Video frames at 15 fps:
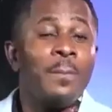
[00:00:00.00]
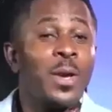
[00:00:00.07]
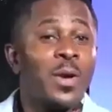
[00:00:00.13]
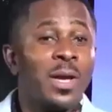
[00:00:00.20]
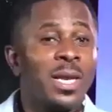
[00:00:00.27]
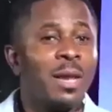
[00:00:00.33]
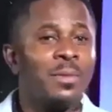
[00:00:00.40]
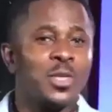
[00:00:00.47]

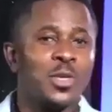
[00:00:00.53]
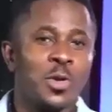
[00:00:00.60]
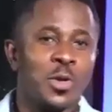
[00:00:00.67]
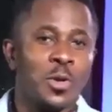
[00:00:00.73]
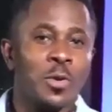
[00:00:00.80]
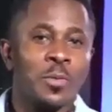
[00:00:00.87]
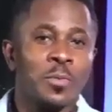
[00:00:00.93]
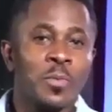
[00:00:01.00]
Because, let me shock
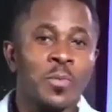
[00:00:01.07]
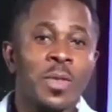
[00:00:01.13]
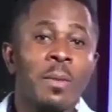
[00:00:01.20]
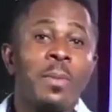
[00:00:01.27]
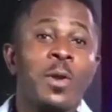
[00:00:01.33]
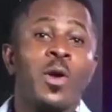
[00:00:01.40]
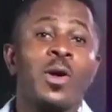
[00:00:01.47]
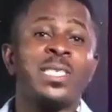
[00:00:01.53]

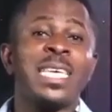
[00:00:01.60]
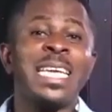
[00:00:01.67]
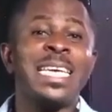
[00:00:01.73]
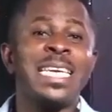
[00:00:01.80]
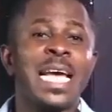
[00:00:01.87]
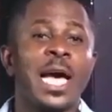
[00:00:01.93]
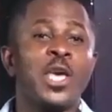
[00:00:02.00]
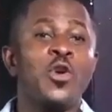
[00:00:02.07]
you, because
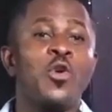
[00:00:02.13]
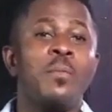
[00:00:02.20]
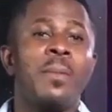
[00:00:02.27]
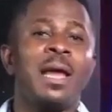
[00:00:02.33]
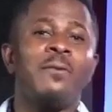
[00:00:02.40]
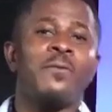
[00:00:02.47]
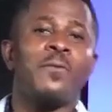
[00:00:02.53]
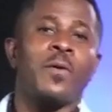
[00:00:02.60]
in their
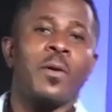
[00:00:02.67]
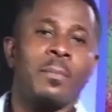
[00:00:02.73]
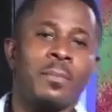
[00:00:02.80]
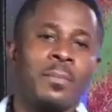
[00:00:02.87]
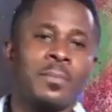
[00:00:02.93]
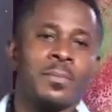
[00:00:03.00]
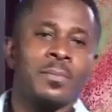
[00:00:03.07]
human form,